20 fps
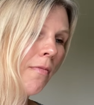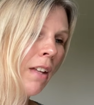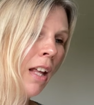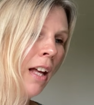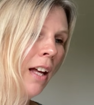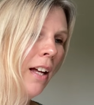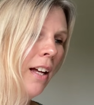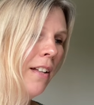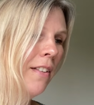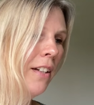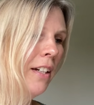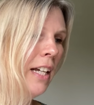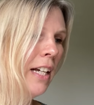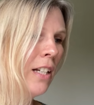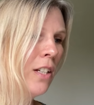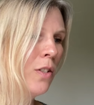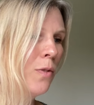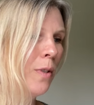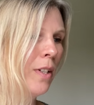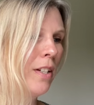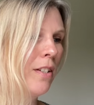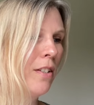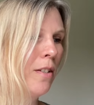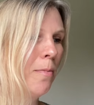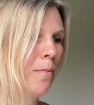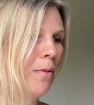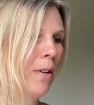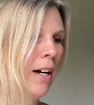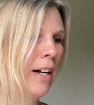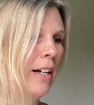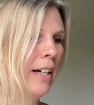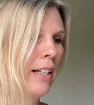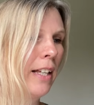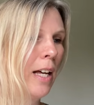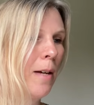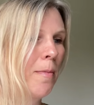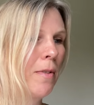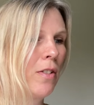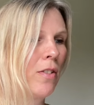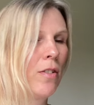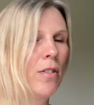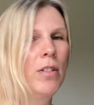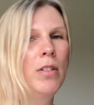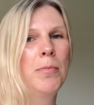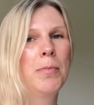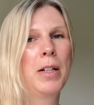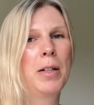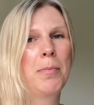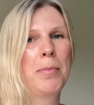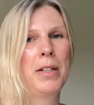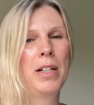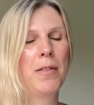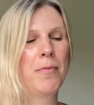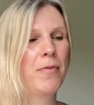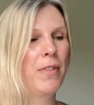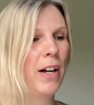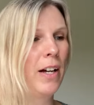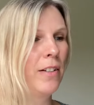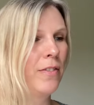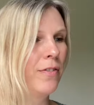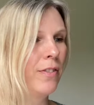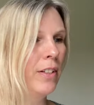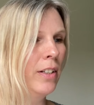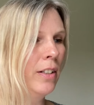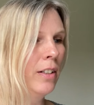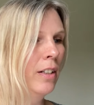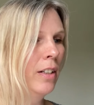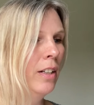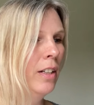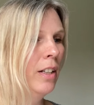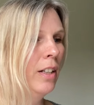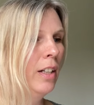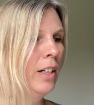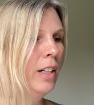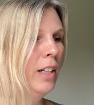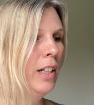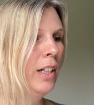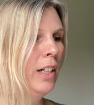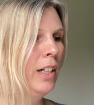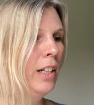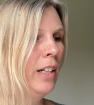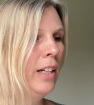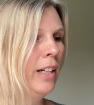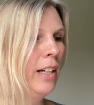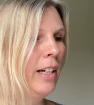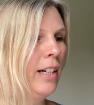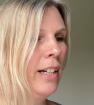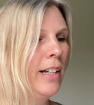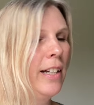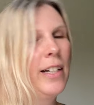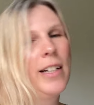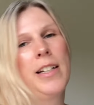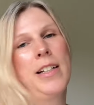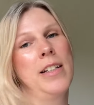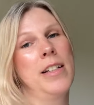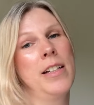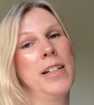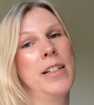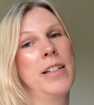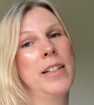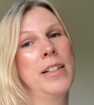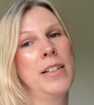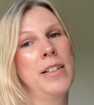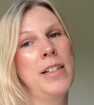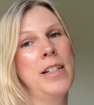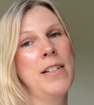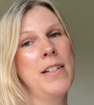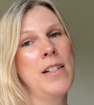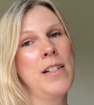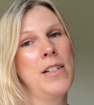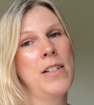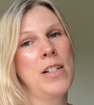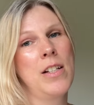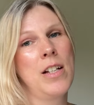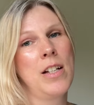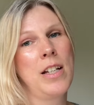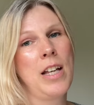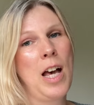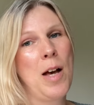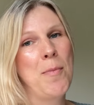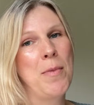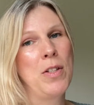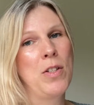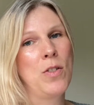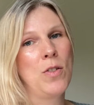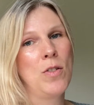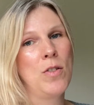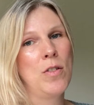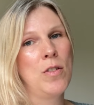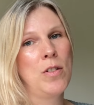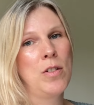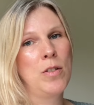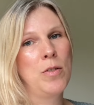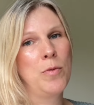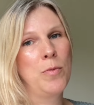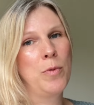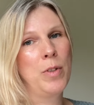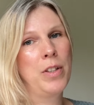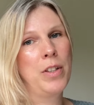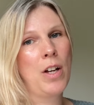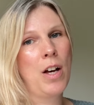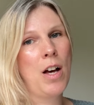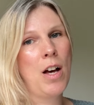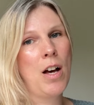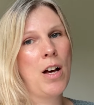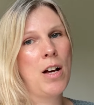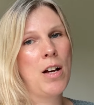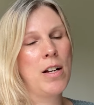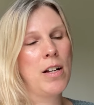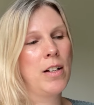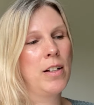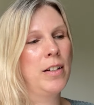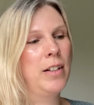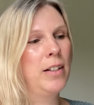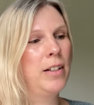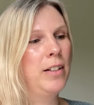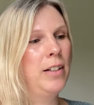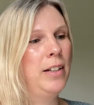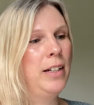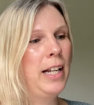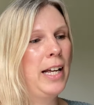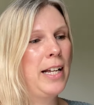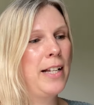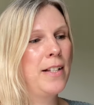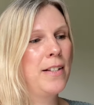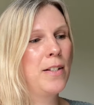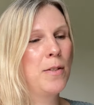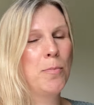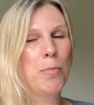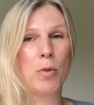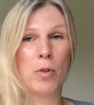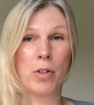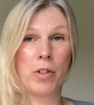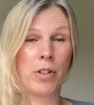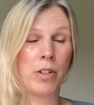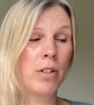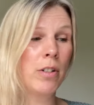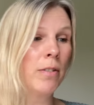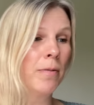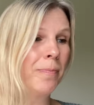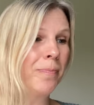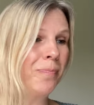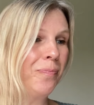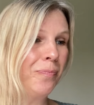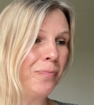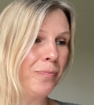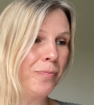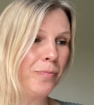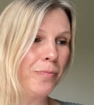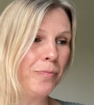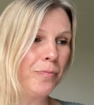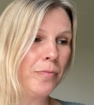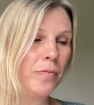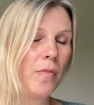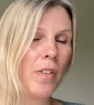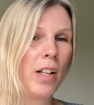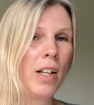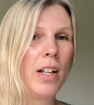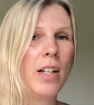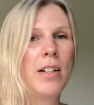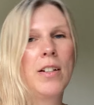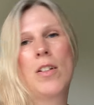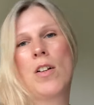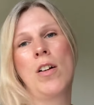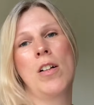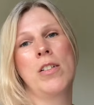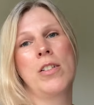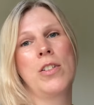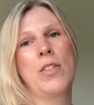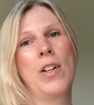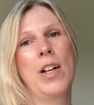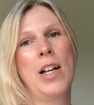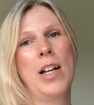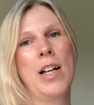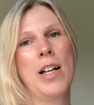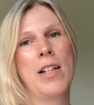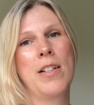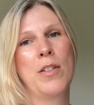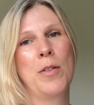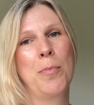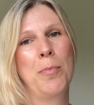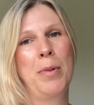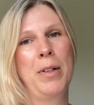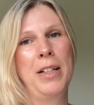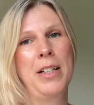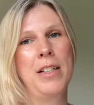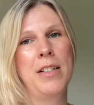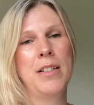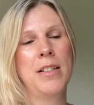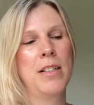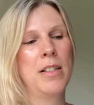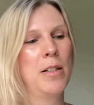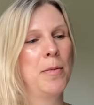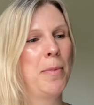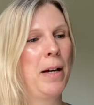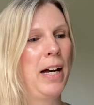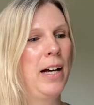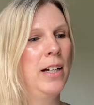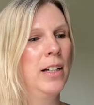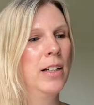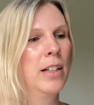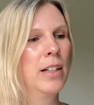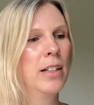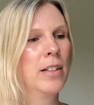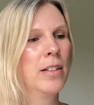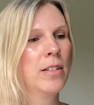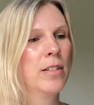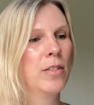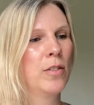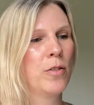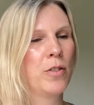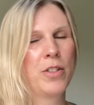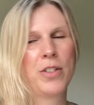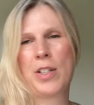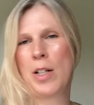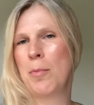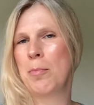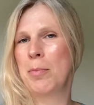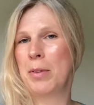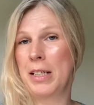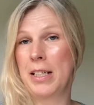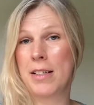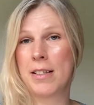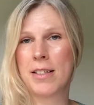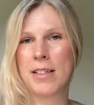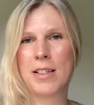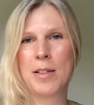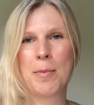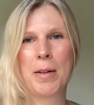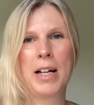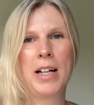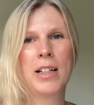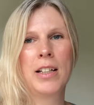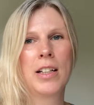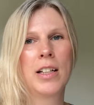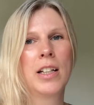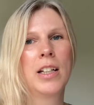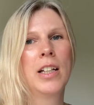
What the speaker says: The next one is the Braya camisole by Pia Pfeiffer. This is a camisole with a lace border. It also has a pleat in the back, or some pleats in the back,